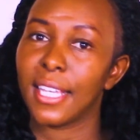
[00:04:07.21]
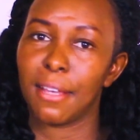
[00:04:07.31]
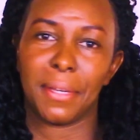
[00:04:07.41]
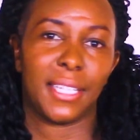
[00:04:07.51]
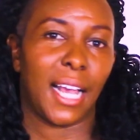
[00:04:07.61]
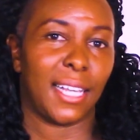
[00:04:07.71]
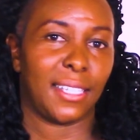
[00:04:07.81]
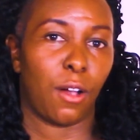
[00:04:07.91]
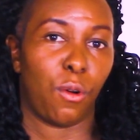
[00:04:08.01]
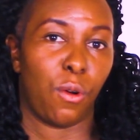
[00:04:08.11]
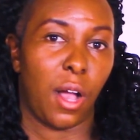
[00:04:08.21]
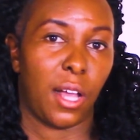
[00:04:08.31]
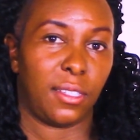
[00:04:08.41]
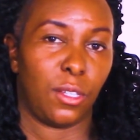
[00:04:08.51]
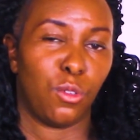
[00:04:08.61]
keep it as
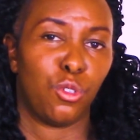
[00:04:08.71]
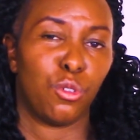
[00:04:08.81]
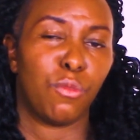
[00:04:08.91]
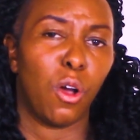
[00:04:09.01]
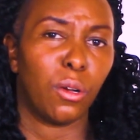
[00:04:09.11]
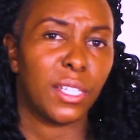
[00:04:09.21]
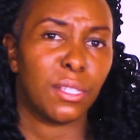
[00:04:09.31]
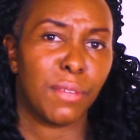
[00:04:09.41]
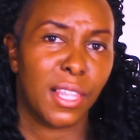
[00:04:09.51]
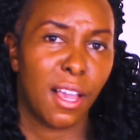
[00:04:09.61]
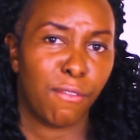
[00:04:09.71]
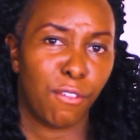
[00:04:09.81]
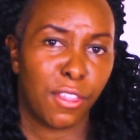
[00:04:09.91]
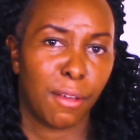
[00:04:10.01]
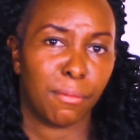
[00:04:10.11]
you should always be there
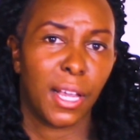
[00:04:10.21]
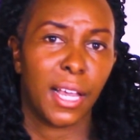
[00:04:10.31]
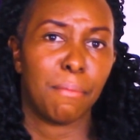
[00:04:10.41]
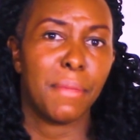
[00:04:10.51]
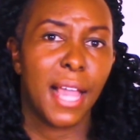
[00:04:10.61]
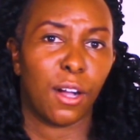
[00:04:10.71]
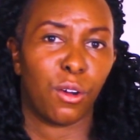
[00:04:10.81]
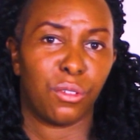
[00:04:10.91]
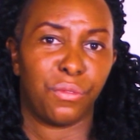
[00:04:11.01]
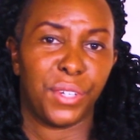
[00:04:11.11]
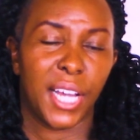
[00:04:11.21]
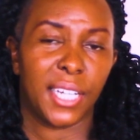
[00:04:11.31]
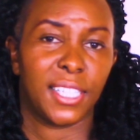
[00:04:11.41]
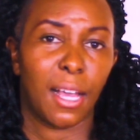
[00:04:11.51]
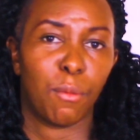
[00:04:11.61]
for them. Be a
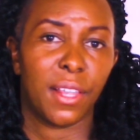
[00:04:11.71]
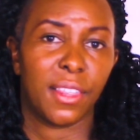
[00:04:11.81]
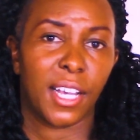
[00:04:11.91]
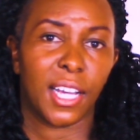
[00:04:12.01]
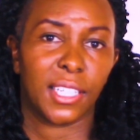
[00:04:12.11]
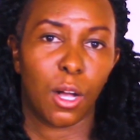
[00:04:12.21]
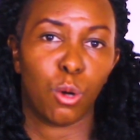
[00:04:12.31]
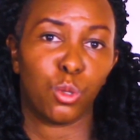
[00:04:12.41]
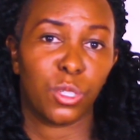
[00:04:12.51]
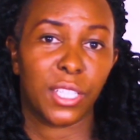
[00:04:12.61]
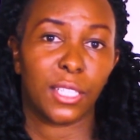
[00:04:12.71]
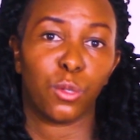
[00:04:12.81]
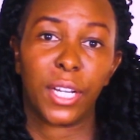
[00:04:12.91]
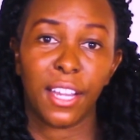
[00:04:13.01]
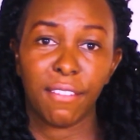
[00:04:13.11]
confidant, someone they can count on, that
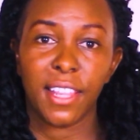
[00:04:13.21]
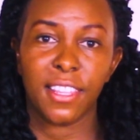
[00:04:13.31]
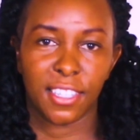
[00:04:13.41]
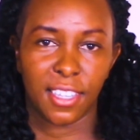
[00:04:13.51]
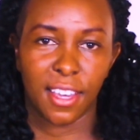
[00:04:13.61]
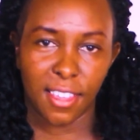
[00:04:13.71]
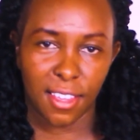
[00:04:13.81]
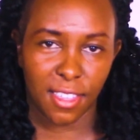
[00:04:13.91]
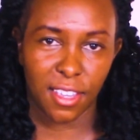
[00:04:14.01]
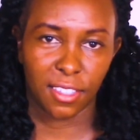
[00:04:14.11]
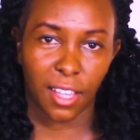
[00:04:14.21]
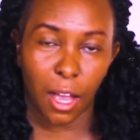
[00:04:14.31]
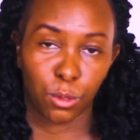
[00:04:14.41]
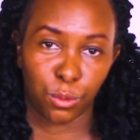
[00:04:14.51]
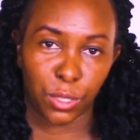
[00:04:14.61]
whenever they share their things
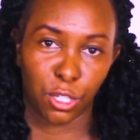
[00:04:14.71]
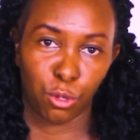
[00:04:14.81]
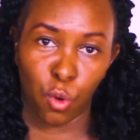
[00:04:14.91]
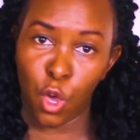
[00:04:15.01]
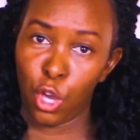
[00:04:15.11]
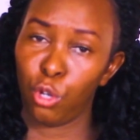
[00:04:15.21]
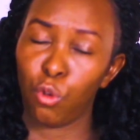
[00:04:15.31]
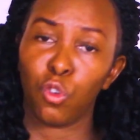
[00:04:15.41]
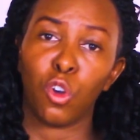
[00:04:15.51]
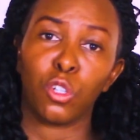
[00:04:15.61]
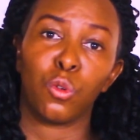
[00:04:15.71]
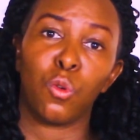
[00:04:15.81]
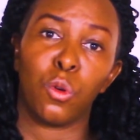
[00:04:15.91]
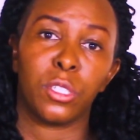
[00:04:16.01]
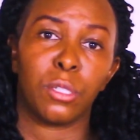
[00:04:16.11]
out with you, you will not
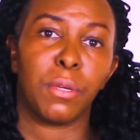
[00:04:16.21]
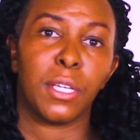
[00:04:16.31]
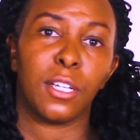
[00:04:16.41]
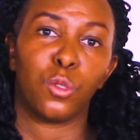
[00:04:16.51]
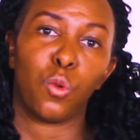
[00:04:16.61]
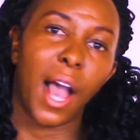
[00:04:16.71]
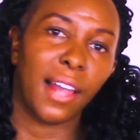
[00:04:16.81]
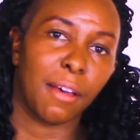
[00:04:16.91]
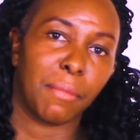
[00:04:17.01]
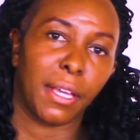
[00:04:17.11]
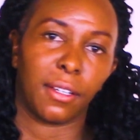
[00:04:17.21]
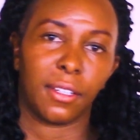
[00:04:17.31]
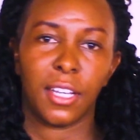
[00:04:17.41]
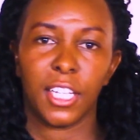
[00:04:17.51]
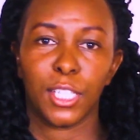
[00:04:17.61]
go speaking to other men,
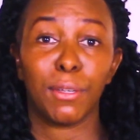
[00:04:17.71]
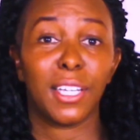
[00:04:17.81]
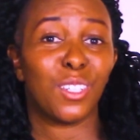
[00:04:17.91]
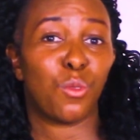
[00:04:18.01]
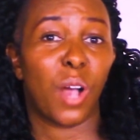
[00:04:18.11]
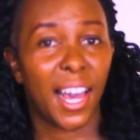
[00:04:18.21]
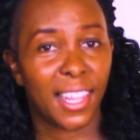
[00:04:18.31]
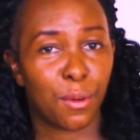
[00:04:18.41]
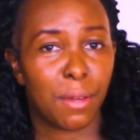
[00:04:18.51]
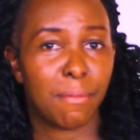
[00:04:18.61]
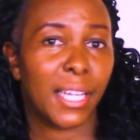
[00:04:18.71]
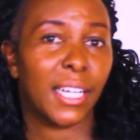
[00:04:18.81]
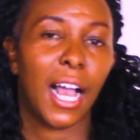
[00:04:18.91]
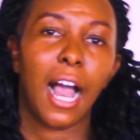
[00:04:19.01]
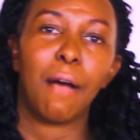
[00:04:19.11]
speaking to other women
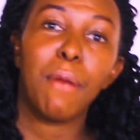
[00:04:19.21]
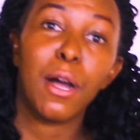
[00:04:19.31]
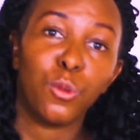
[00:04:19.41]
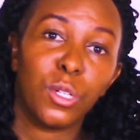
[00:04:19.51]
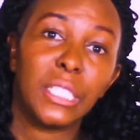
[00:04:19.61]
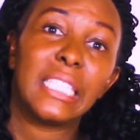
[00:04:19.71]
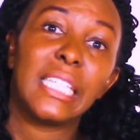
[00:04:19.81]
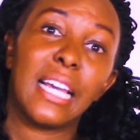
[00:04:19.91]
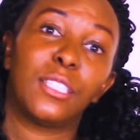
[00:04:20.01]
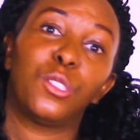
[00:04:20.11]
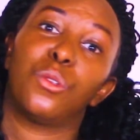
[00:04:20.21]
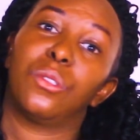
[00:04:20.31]
about what is it that